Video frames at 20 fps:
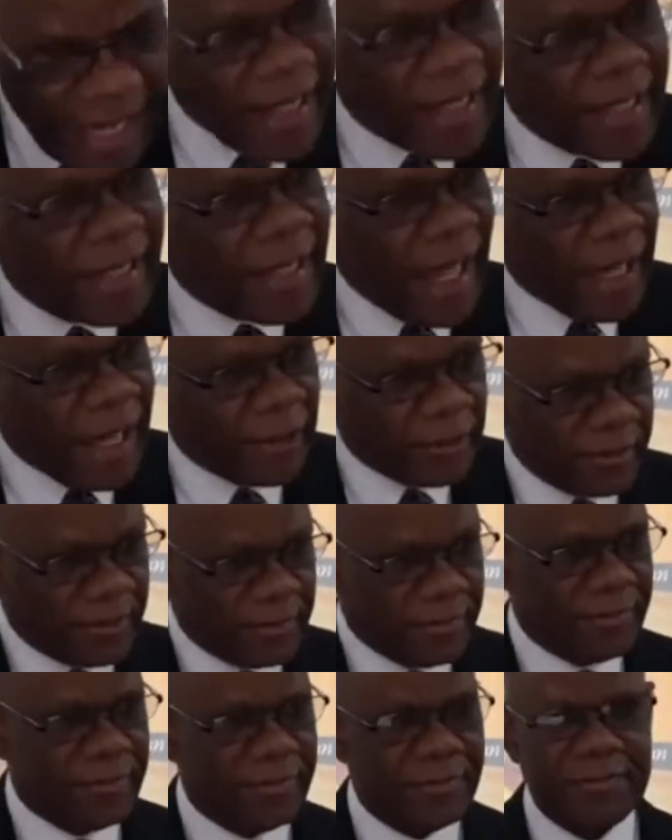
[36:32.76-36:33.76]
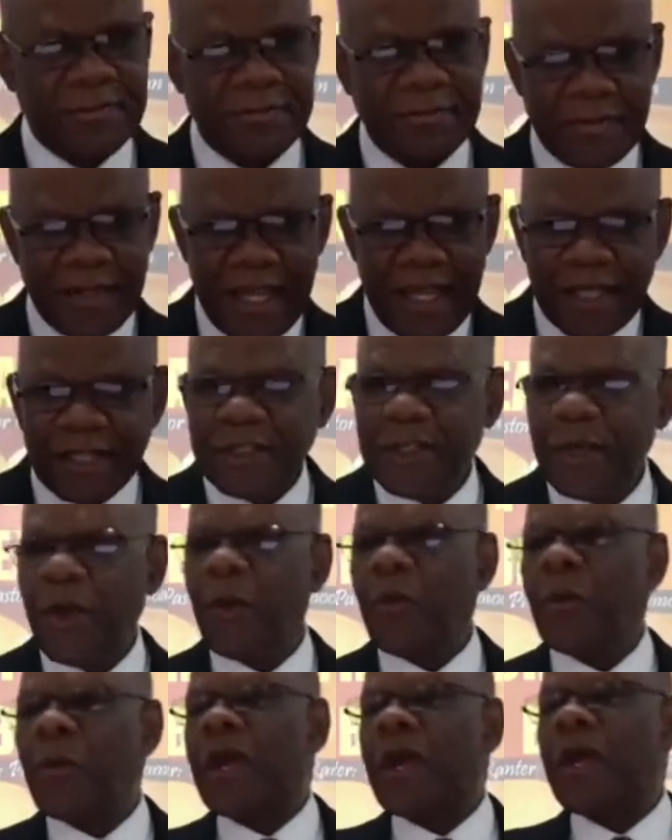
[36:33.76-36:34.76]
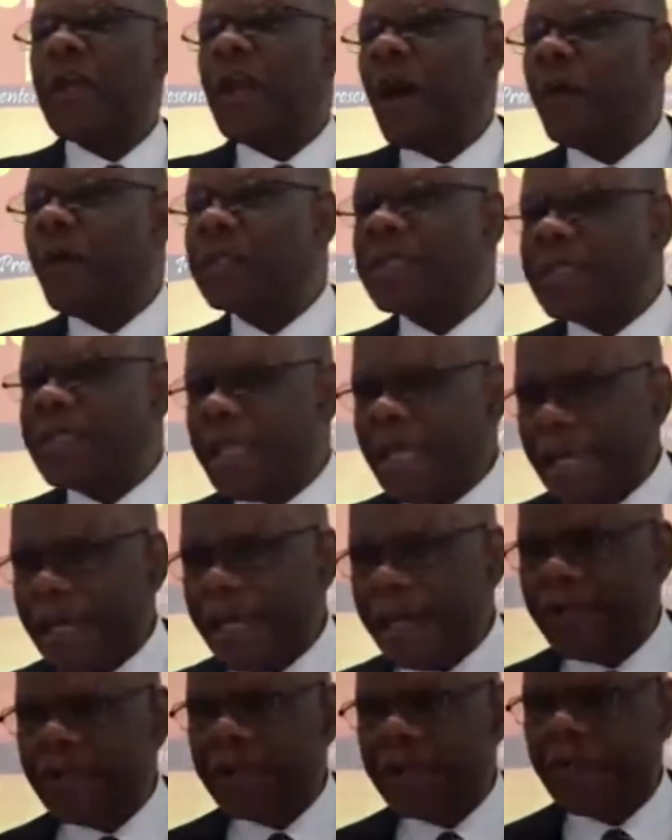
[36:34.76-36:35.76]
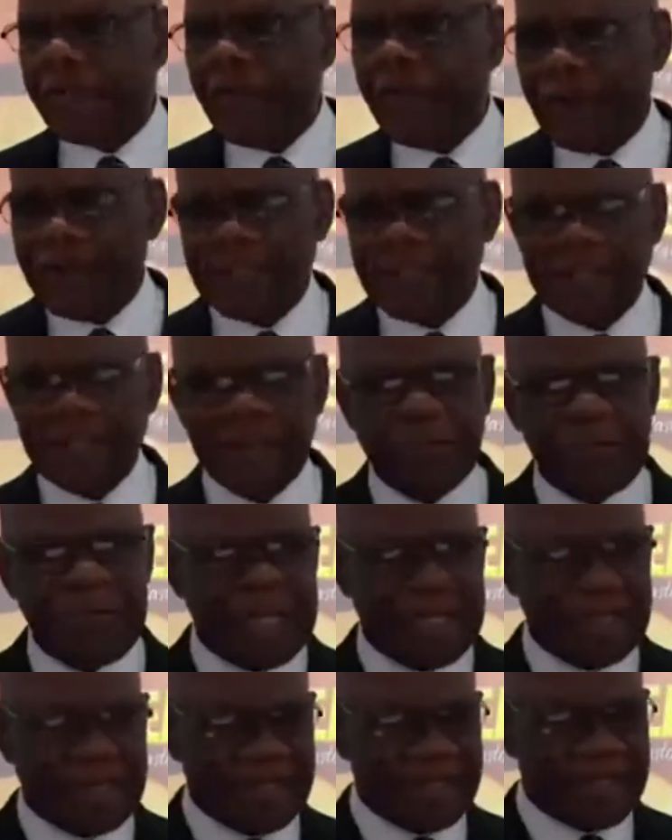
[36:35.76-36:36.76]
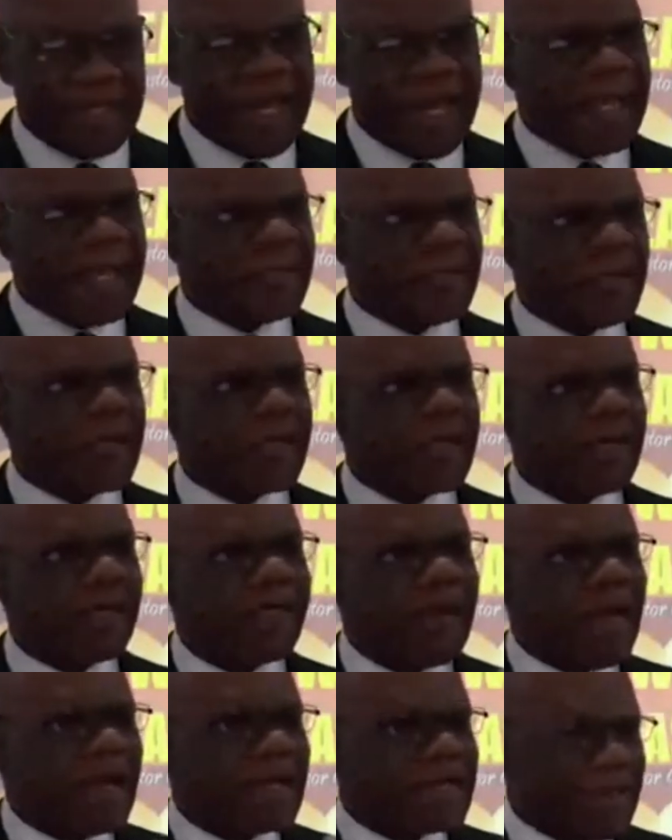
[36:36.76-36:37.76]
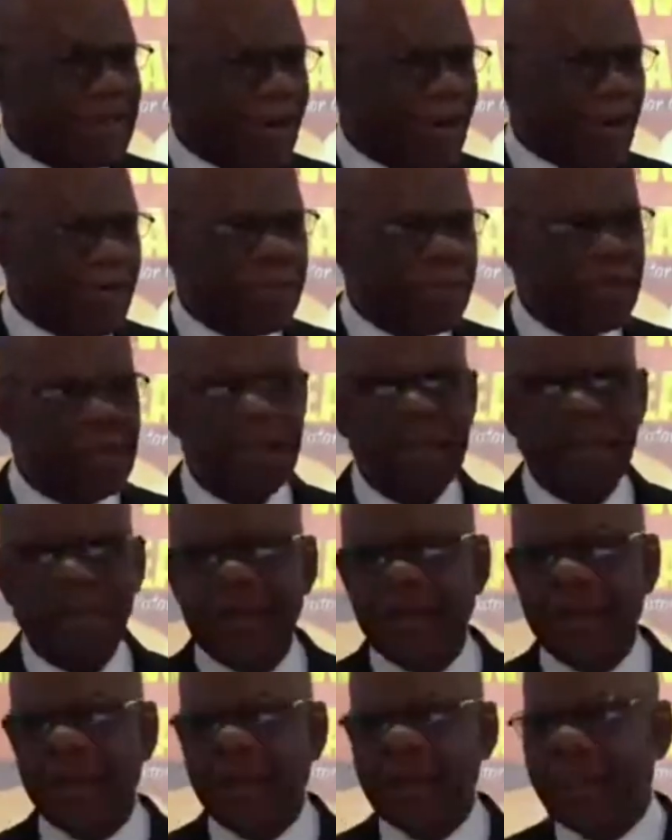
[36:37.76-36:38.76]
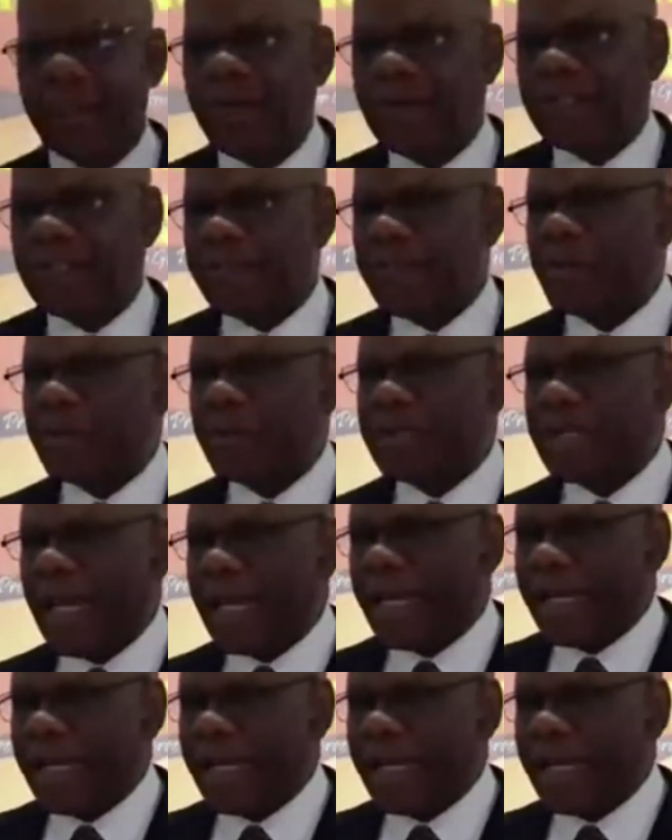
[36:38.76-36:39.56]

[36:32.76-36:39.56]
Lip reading: a lion. So we are now seeing the first beast. So the character of the first beast was like